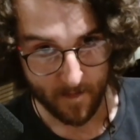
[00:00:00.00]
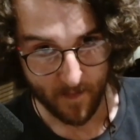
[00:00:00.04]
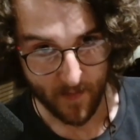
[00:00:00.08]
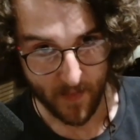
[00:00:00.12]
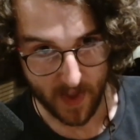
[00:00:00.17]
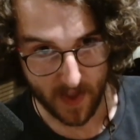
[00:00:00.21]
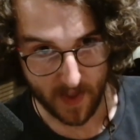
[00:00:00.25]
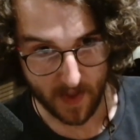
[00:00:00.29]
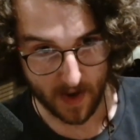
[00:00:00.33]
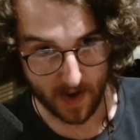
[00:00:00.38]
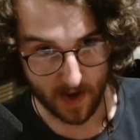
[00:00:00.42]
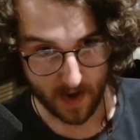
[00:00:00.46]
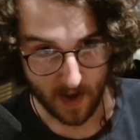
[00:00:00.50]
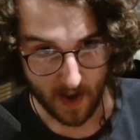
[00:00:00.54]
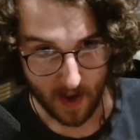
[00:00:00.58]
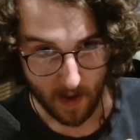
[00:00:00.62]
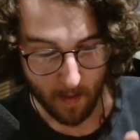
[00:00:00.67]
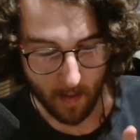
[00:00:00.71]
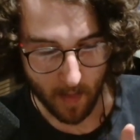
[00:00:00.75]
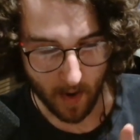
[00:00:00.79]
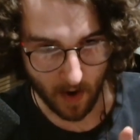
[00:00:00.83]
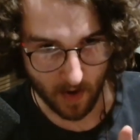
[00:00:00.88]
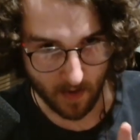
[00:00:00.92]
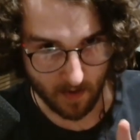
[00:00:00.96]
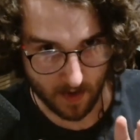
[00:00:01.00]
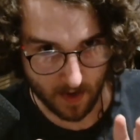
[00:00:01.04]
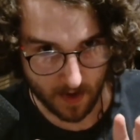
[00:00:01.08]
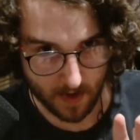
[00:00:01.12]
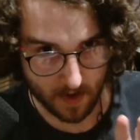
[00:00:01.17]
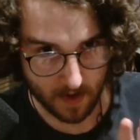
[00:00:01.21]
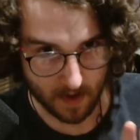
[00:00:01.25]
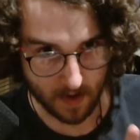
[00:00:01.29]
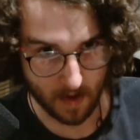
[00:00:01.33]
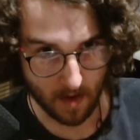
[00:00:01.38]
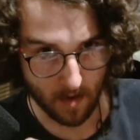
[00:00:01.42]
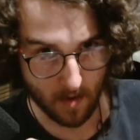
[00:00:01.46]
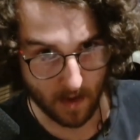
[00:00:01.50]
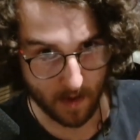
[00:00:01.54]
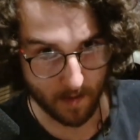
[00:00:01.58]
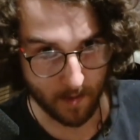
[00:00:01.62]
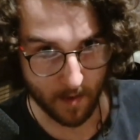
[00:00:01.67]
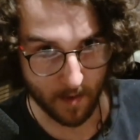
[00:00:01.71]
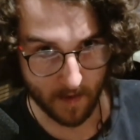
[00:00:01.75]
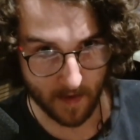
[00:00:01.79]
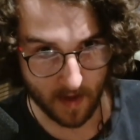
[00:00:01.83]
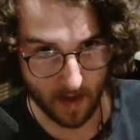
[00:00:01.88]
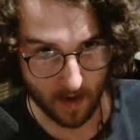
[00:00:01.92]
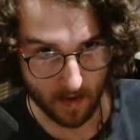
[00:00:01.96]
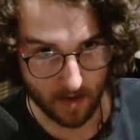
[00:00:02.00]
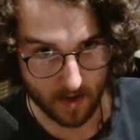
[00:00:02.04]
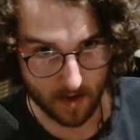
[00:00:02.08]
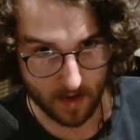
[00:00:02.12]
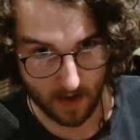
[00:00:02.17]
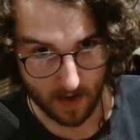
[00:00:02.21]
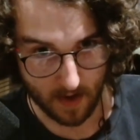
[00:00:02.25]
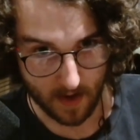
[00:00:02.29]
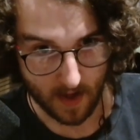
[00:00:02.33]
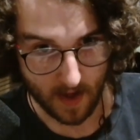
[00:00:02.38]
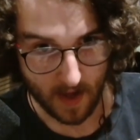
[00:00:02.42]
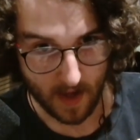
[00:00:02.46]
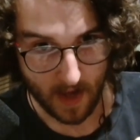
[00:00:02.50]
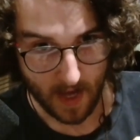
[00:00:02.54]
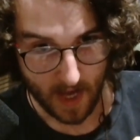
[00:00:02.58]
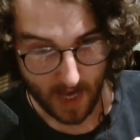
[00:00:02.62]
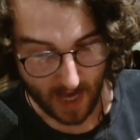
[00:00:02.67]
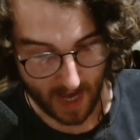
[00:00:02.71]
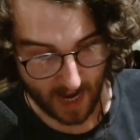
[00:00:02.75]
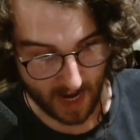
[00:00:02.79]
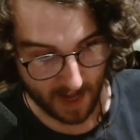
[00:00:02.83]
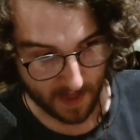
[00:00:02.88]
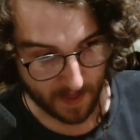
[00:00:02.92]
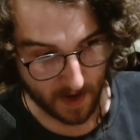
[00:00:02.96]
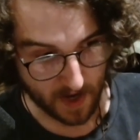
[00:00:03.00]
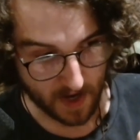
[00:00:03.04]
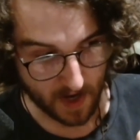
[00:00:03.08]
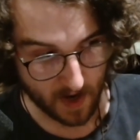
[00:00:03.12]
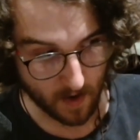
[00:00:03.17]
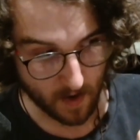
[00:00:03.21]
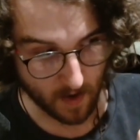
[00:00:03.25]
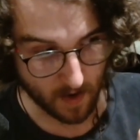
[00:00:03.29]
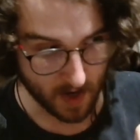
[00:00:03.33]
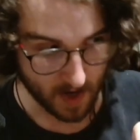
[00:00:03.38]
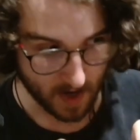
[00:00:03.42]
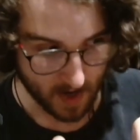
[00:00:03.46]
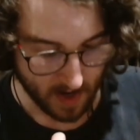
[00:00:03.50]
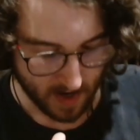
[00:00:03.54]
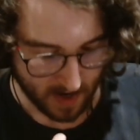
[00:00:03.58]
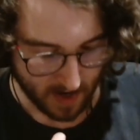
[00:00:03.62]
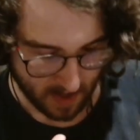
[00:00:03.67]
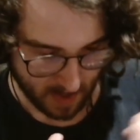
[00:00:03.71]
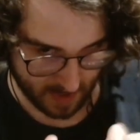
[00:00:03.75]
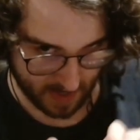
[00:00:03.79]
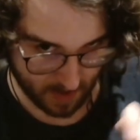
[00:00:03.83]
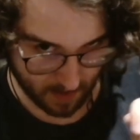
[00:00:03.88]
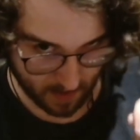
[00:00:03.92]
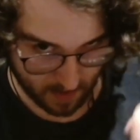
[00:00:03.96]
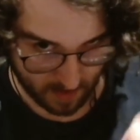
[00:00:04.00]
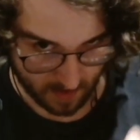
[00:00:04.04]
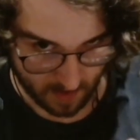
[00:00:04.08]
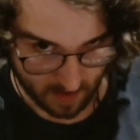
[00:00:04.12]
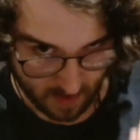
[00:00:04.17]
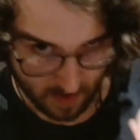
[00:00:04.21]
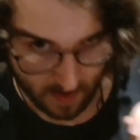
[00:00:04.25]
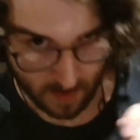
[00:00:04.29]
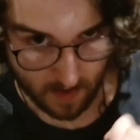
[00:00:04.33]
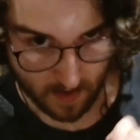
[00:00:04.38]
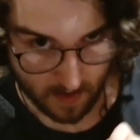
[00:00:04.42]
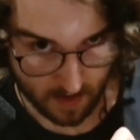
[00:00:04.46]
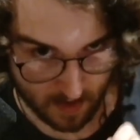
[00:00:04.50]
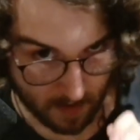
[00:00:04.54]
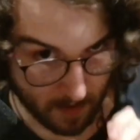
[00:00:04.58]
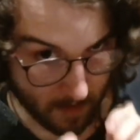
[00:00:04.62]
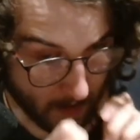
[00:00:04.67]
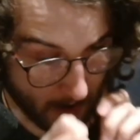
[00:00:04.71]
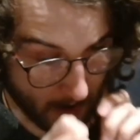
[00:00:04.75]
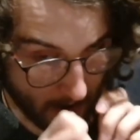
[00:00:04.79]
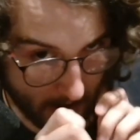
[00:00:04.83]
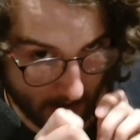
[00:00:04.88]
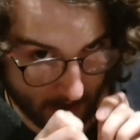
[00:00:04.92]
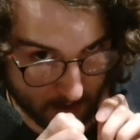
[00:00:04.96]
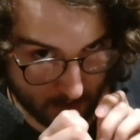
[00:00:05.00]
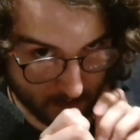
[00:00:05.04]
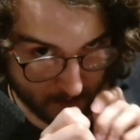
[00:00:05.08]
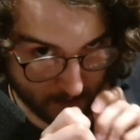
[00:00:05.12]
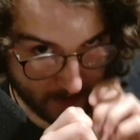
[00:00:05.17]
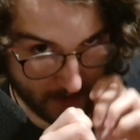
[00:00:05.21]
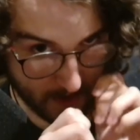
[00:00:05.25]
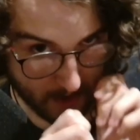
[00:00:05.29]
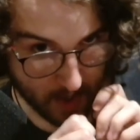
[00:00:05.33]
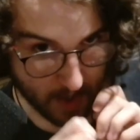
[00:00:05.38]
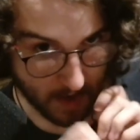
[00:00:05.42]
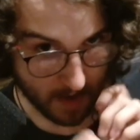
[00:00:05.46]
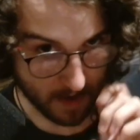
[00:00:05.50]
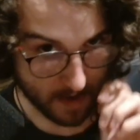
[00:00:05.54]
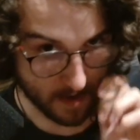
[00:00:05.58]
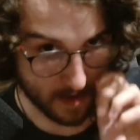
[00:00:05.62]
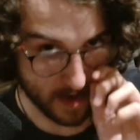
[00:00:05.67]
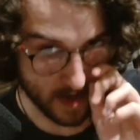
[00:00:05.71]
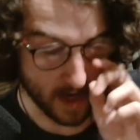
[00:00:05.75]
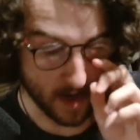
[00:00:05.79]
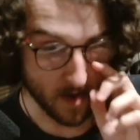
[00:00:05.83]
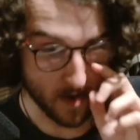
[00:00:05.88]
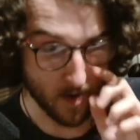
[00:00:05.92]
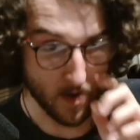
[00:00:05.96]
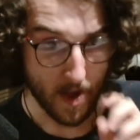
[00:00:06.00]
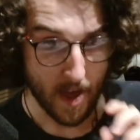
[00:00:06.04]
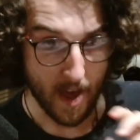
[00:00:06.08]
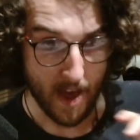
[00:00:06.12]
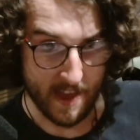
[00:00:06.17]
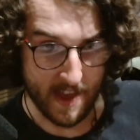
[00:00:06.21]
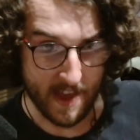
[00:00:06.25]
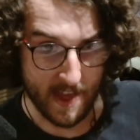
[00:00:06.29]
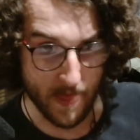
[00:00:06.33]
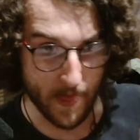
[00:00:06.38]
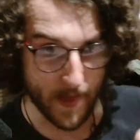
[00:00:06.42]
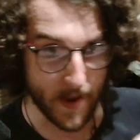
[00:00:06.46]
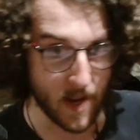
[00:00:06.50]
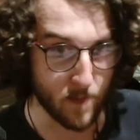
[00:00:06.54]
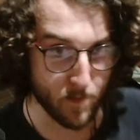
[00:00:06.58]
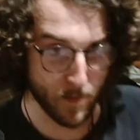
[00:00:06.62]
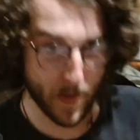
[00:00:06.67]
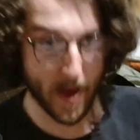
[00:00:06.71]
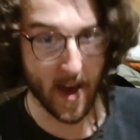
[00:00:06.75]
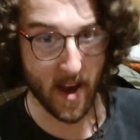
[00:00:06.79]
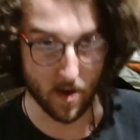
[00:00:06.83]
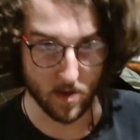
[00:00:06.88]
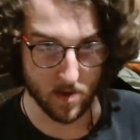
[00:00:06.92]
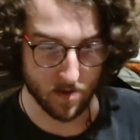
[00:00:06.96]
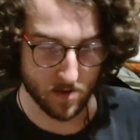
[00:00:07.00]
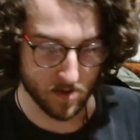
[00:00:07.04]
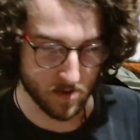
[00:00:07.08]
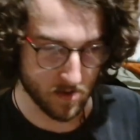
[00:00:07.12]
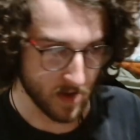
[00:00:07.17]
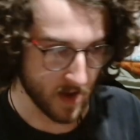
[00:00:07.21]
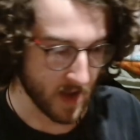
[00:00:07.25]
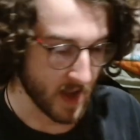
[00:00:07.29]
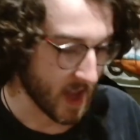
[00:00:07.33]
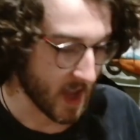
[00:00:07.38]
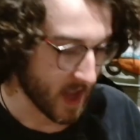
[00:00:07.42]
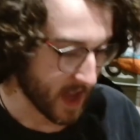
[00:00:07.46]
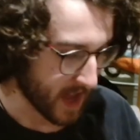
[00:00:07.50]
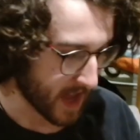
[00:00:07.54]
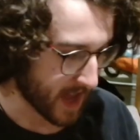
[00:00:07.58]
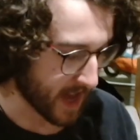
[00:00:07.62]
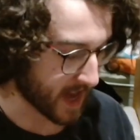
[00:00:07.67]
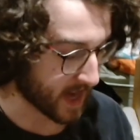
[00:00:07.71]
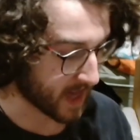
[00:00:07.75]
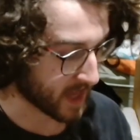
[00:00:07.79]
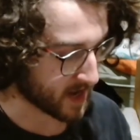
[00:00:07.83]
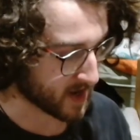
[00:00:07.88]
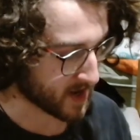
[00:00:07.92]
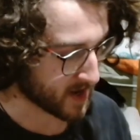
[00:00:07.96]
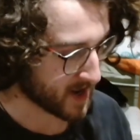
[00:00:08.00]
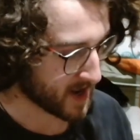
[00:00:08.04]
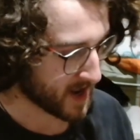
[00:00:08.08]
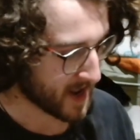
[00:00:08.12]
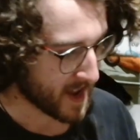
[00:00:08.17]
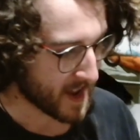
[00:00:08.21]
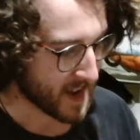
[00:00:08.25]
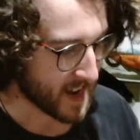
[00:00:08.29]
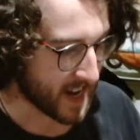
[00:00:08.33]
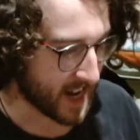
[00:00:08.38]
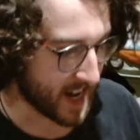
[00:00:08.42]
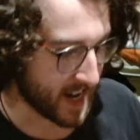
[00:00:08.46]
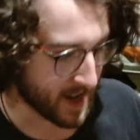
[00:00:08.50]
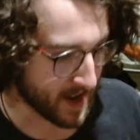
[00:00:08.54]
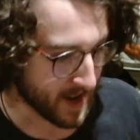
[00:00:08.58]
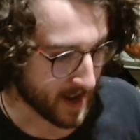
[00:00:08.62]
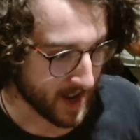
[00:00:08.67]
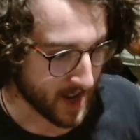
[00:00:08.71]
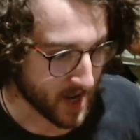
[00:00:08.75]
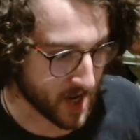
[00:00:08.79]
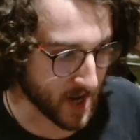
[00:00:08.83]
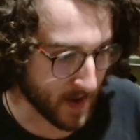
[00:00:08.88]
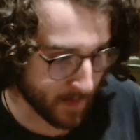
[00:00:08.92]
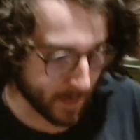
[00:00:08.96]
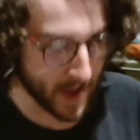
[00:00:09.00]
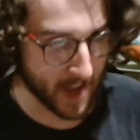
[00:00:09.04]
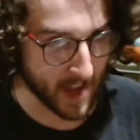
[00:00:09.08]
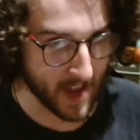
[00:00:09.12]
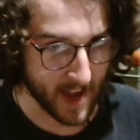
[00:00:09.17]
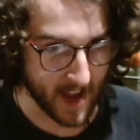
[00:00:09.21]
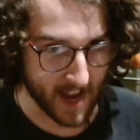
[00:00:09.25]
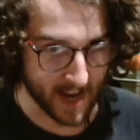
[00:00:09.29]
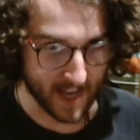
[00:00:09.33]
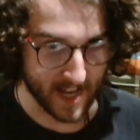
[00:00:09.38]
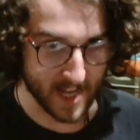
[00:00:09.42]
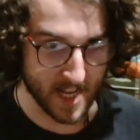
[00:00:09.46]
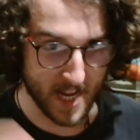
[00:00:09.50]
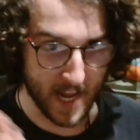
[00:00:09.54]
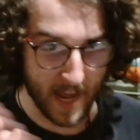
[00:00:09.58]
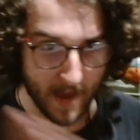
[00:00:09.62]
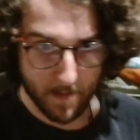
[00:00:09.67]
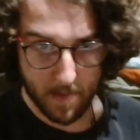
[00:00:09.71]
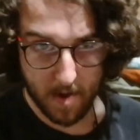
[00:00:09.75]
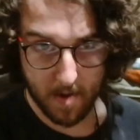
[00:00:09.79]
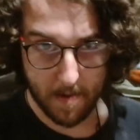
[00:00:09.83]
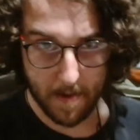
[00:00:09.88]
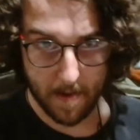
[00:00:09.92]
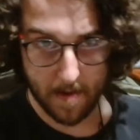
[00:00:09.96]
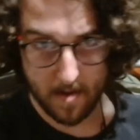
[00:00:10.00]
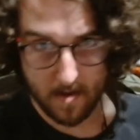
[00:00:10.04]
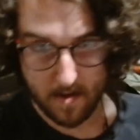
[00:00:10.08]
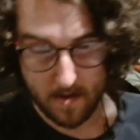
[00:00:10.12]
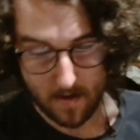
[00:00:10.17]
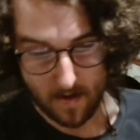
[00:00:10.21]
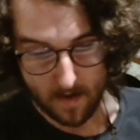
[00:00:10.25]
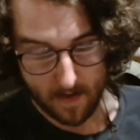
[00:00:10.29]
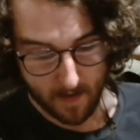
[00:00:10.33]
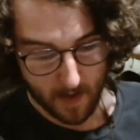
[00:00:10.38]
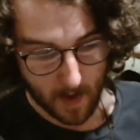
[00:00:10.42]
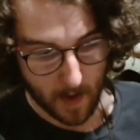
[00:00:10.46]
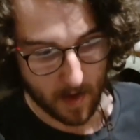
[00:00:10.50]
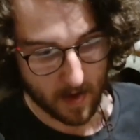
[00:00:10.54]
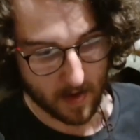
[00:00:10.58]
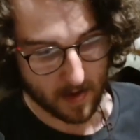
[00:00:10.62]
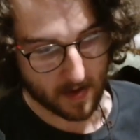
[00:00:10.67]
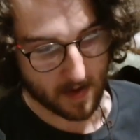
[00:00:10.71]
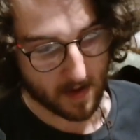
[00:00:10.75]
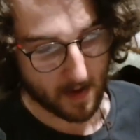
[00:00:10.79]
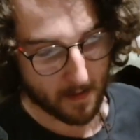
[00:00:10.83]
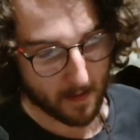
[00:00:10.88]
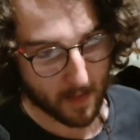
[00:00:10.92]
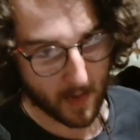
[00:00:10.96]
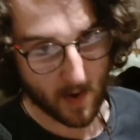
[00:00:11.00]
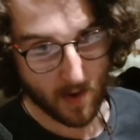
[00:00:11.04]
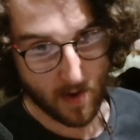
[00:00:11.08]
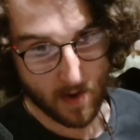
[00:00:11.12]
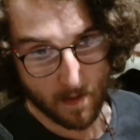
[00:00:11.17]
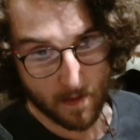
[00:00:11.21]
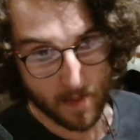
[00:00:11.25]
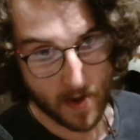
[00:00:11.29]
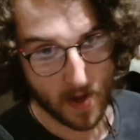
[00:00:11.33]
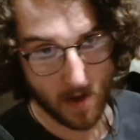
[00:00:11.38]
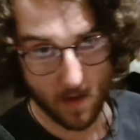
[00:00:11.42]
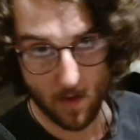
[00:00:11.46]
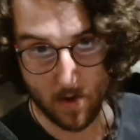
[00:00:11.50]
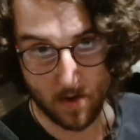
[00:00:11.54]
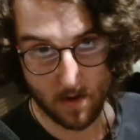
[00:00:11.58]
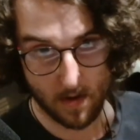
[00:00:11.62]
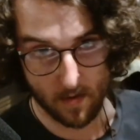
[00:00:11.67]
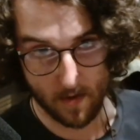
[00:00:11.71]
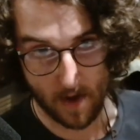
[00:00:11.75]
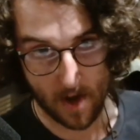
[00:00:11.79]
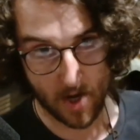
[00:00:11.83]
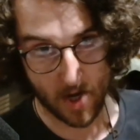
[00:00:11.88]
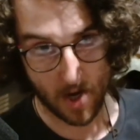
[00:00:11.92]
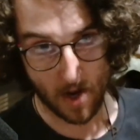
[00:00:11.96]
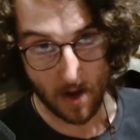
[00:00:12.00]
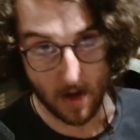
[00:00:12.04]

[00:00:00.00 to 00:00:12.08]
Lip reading: And then Pod would slowly move closer, and then you'd like sort of hide so he could just see you, and then he'd pounce, and he'd jump at you, and he'd tap you with his paw, but he wouldn't scratch you.